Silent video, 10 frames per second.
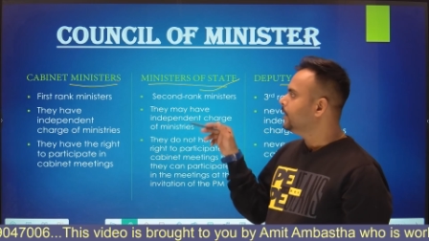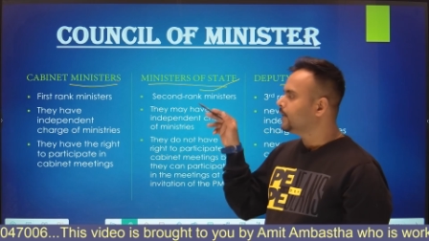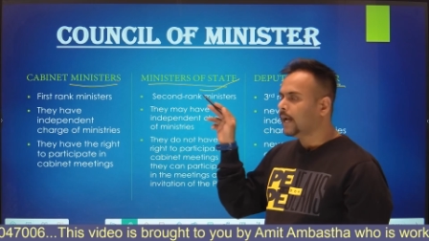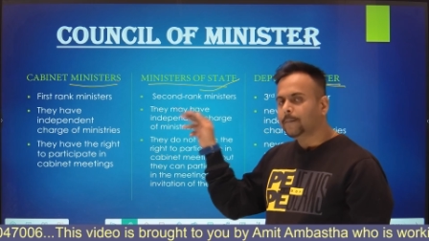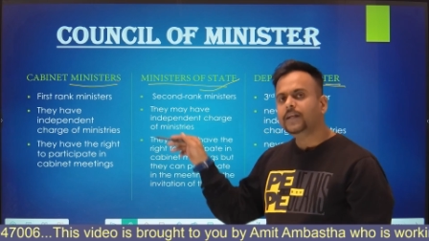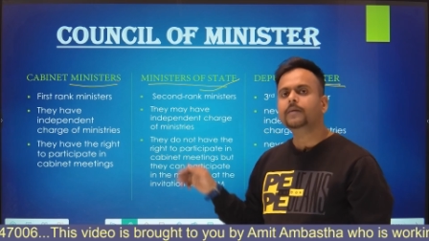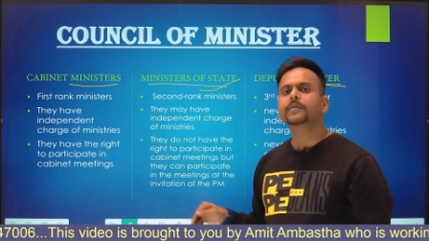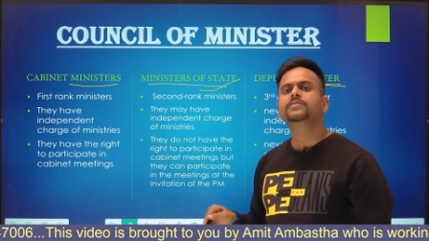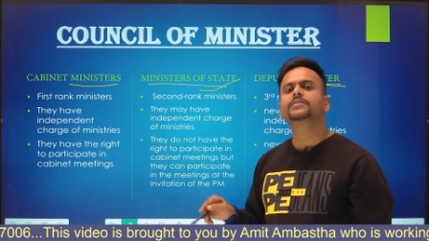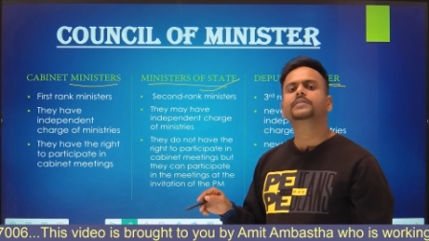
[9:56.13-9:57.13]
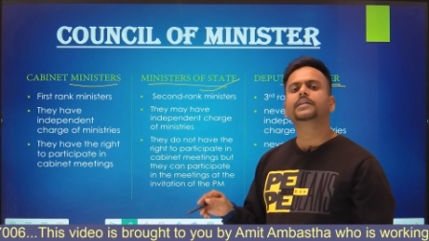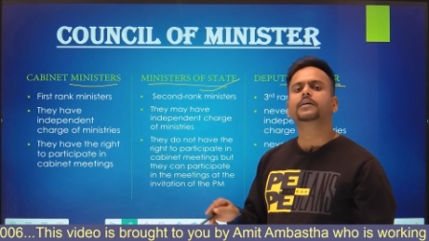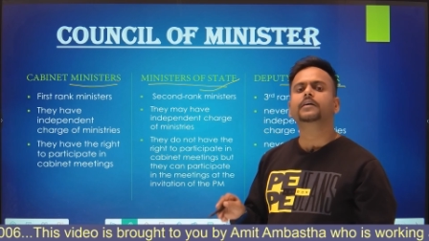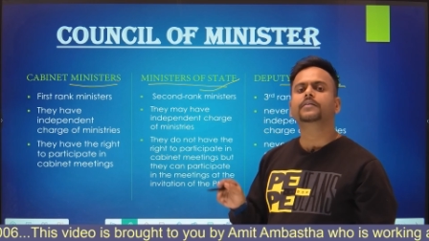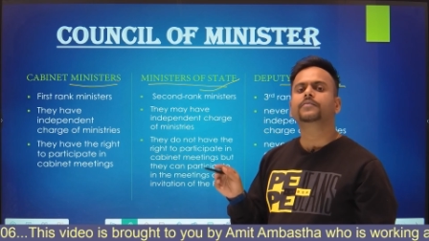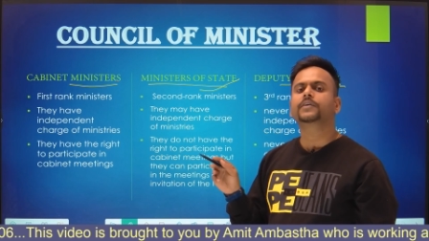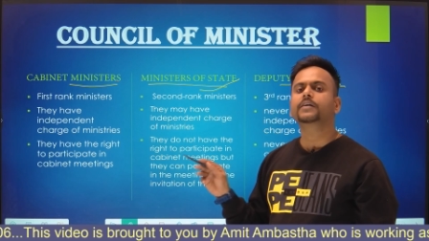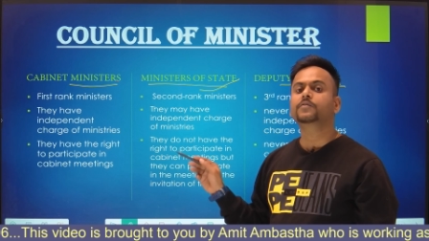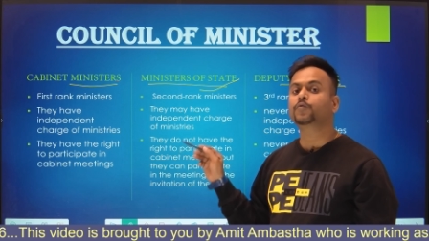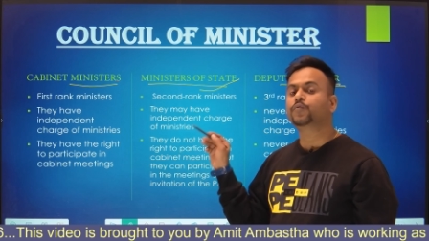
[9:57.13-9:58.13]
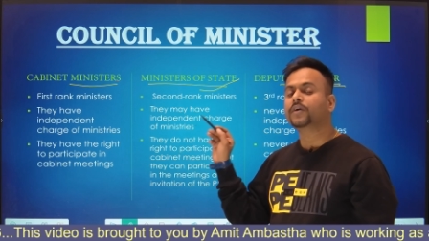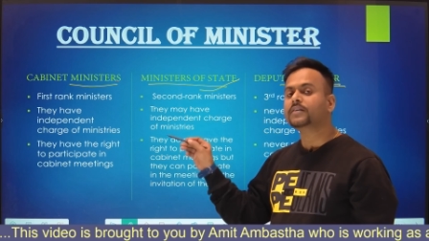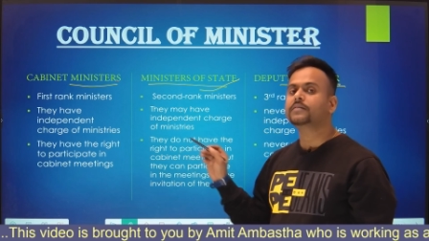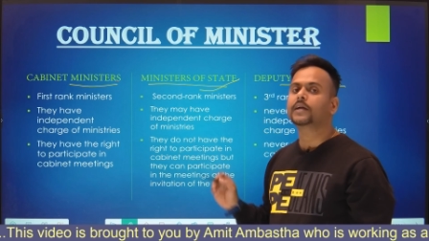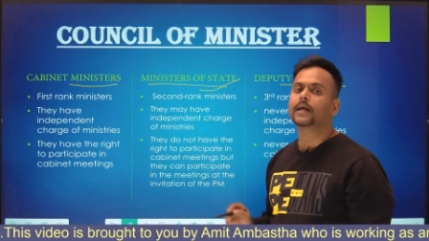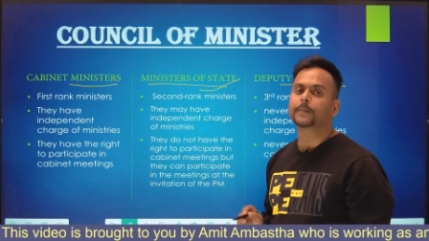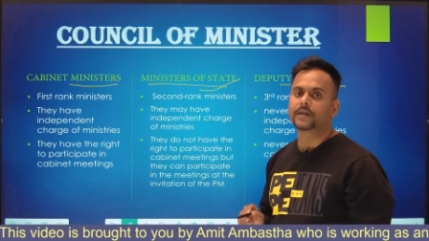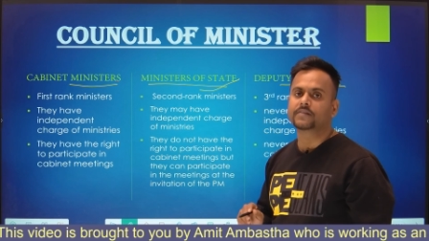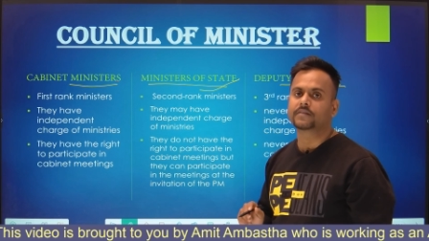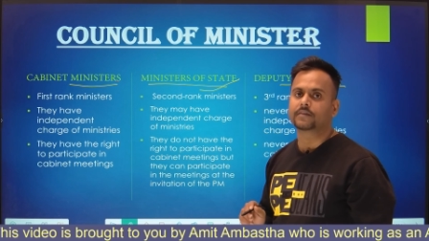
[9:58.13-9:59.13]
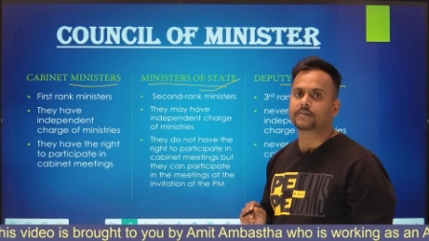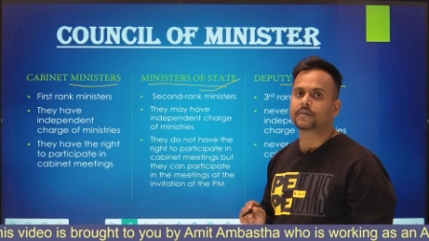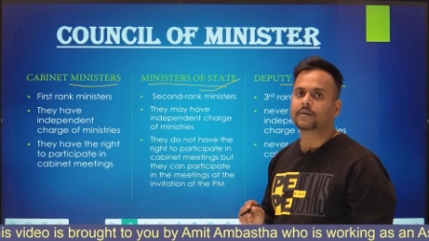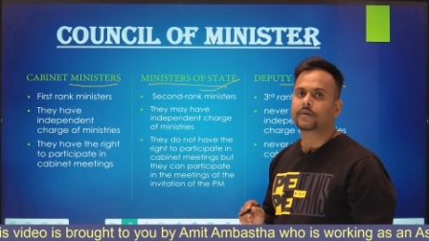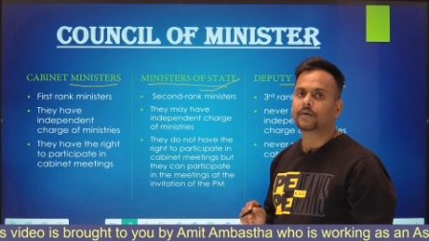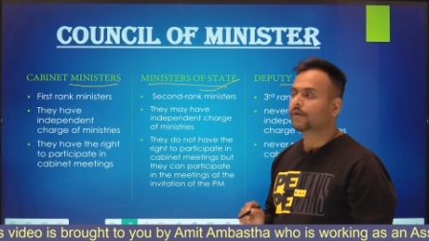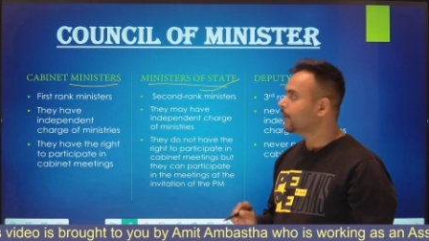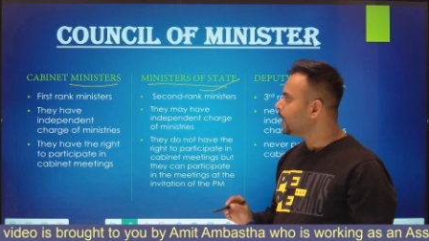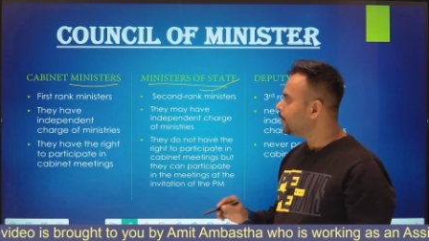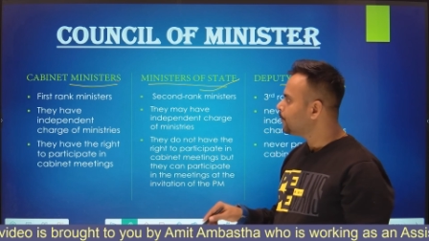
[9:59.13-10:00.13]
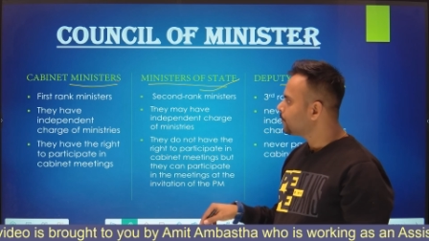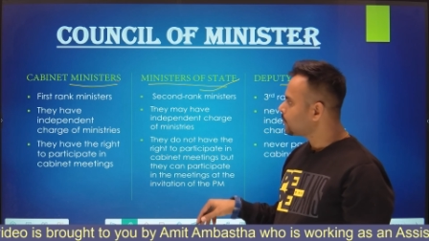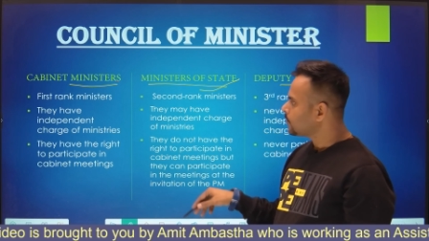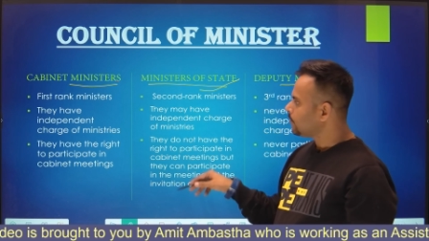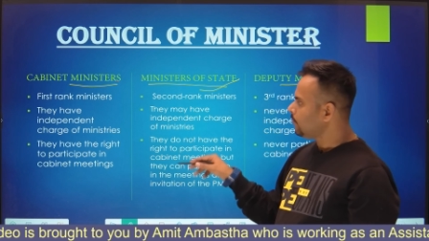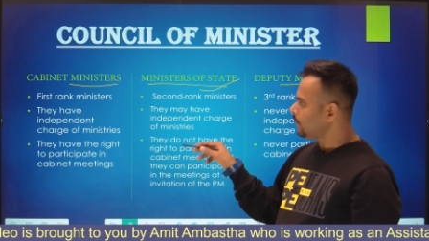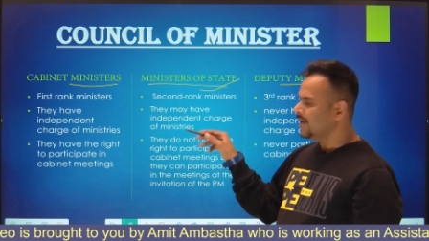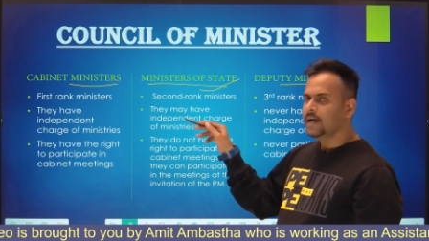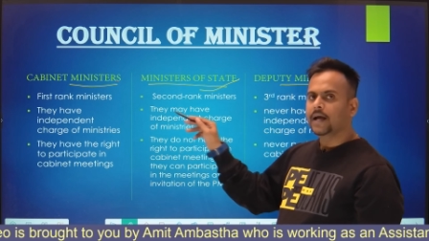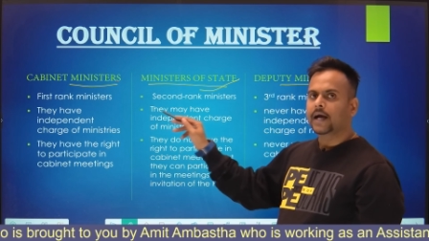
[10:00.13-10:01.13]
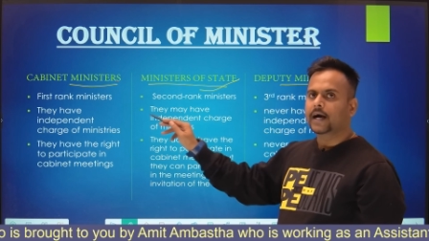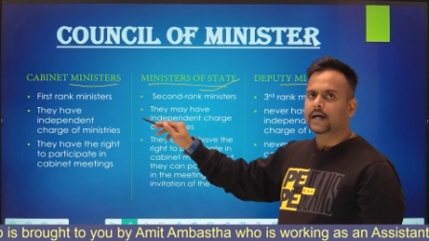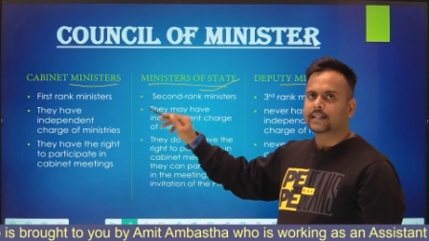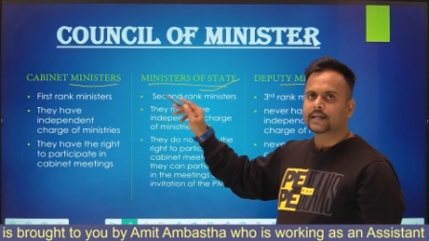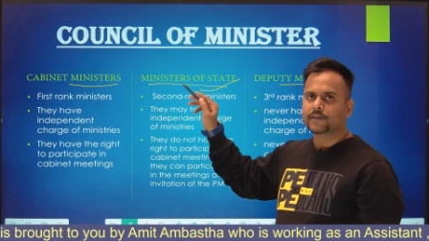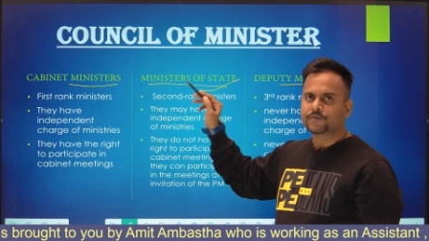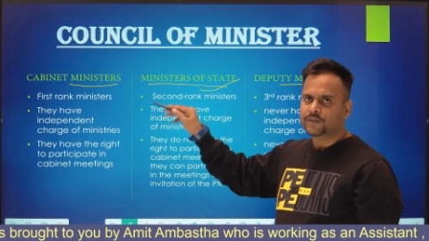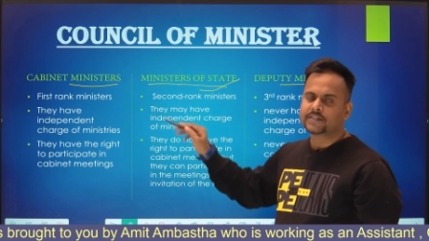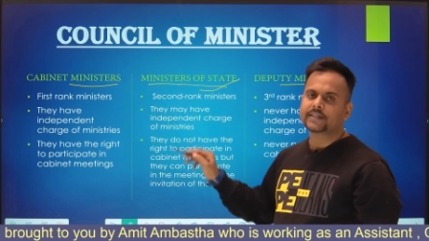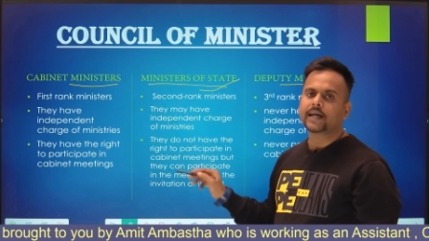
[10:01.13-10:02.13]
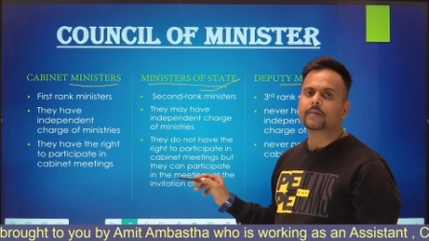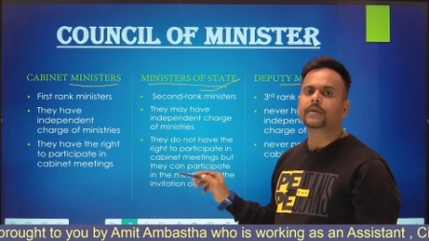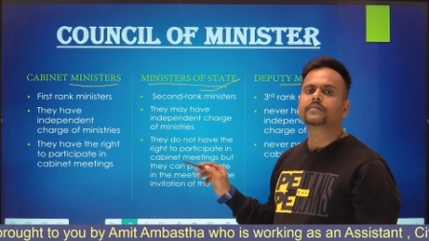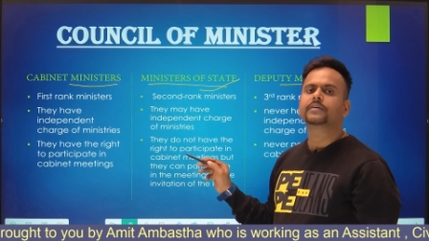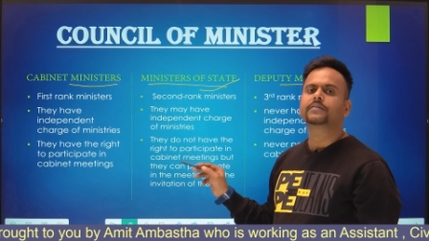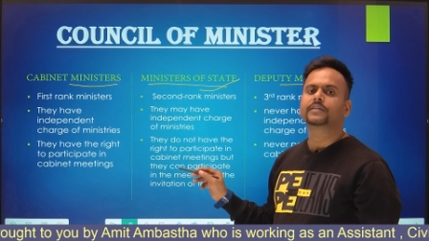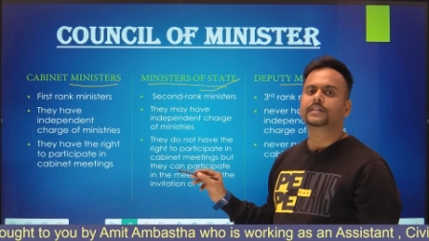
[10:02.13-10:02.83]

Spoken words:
Cabinet Ministers are the, friends, first ranked ministers. Okay. They are the first rank ministers. They